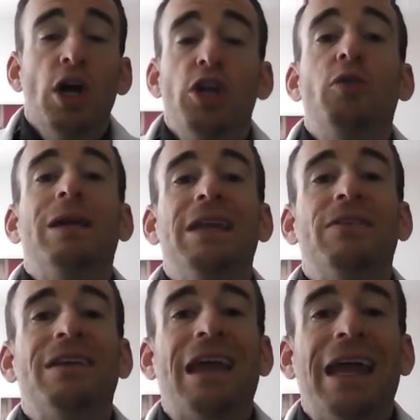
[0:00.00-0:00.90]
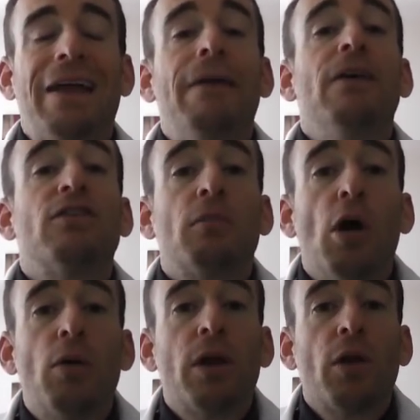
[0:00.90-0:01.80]
You can even take some
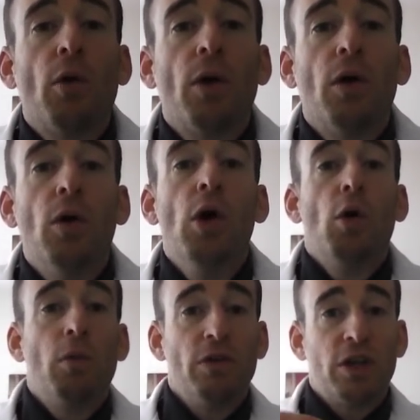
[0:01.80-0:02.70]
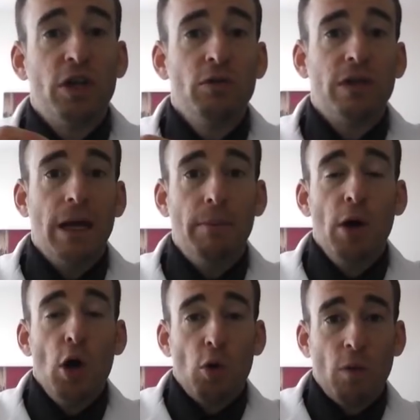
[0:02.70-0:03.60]
coconut oil with a Q-tip,
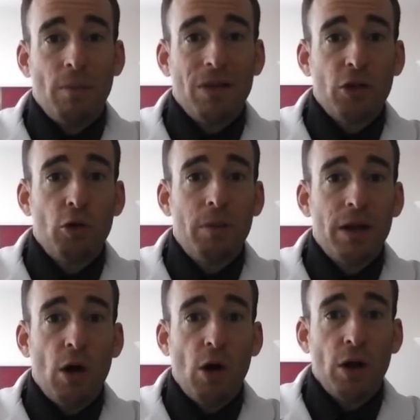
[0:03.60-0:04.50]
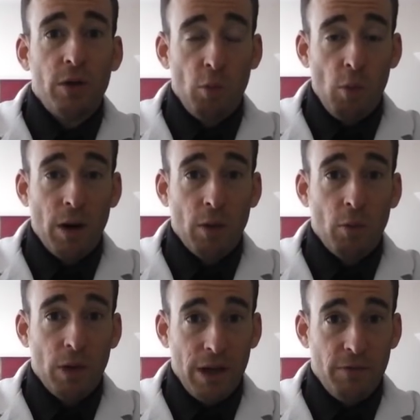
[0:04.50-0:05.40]
rub a little bit on where
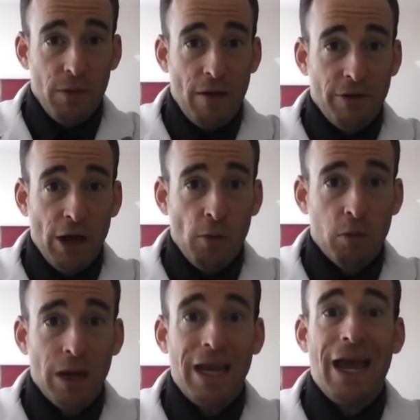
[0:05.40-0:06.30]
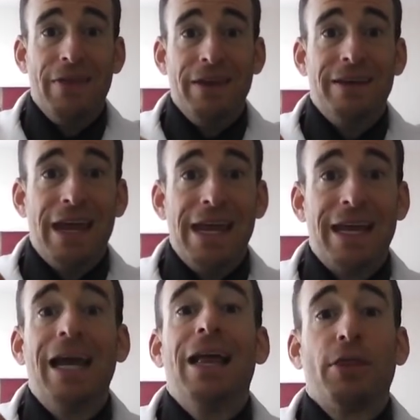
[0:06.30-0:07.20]
if you have an outbreak, and then
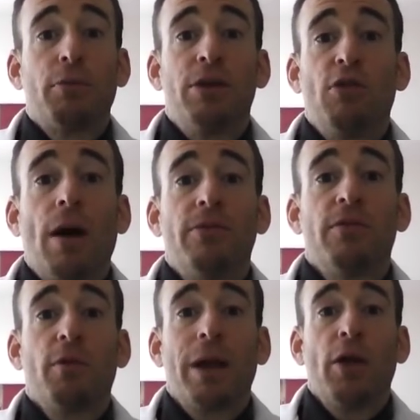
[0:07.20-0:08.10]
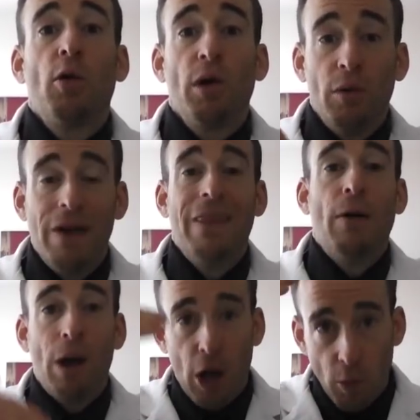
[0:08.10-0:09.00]
take 3 drops of oregano oil, and that
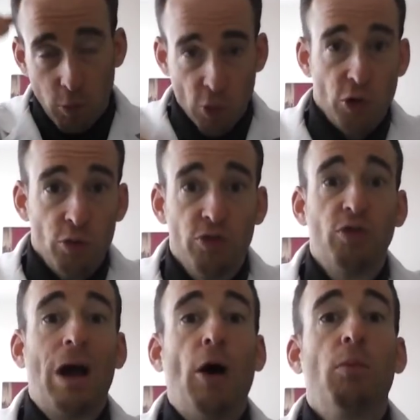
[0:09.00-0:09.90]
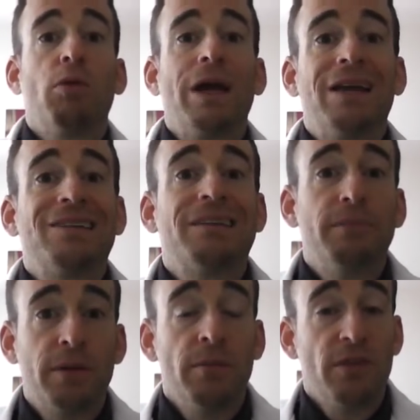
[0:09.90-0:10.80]
will help reduce your outbreak
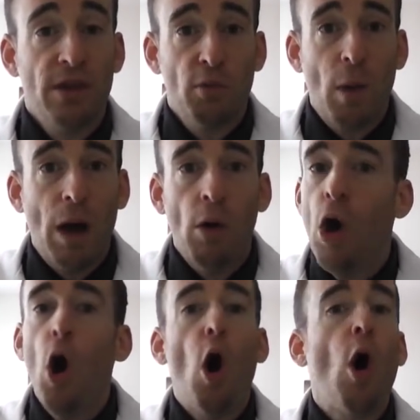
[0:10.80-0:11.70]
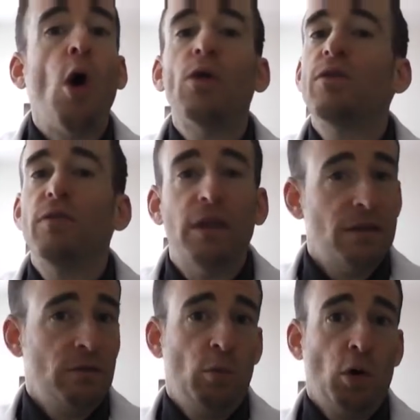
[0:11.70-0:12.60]
symptoms as well. All of
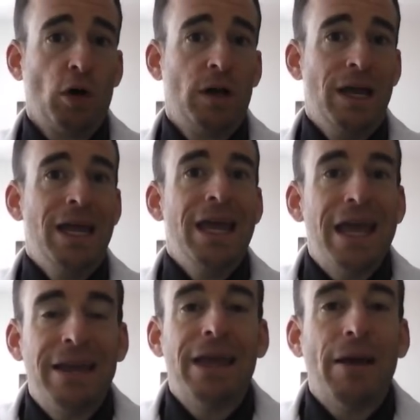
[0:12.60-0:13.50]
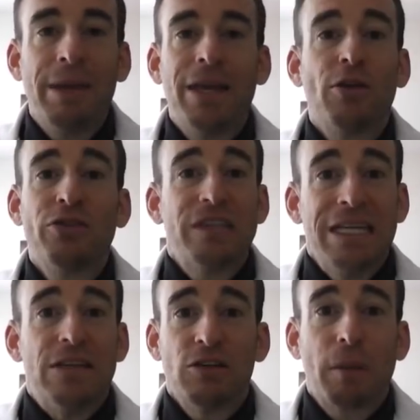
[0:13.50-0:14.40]
these work. You'll
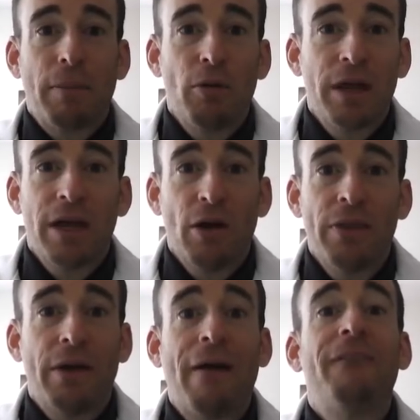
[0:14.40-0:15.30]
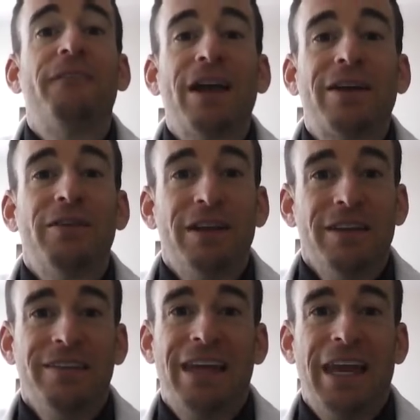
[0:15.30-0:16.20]
see just by putting it on there how effective it
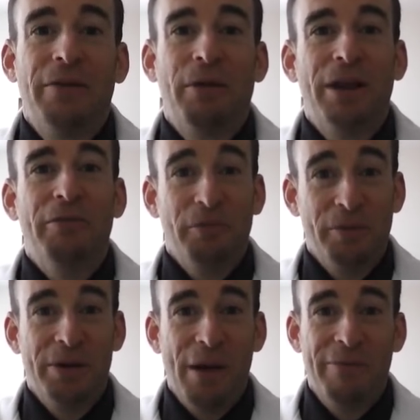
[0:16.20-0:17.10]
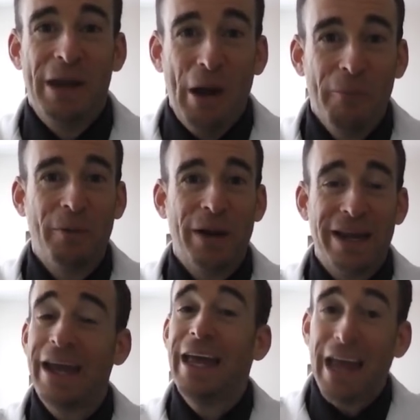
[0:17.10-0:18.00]
is getting rid of it when you have an outbreak.
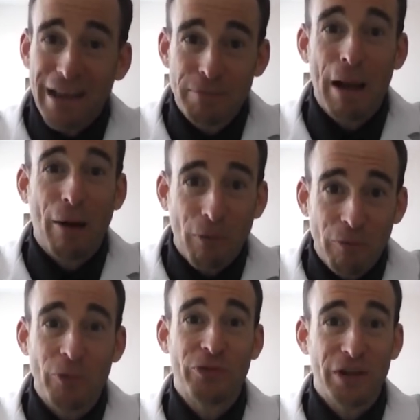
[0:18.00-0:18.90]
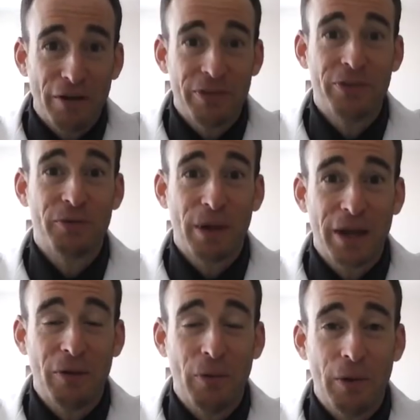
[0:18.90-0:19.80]
It's powerful stuff, this
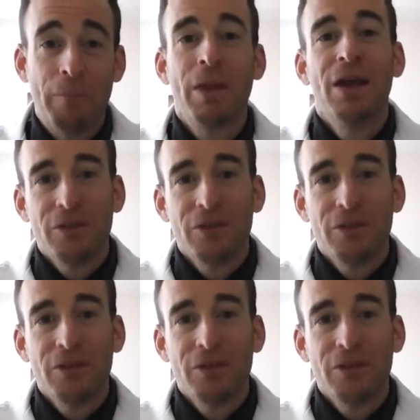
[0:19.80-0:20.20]
oregano oil.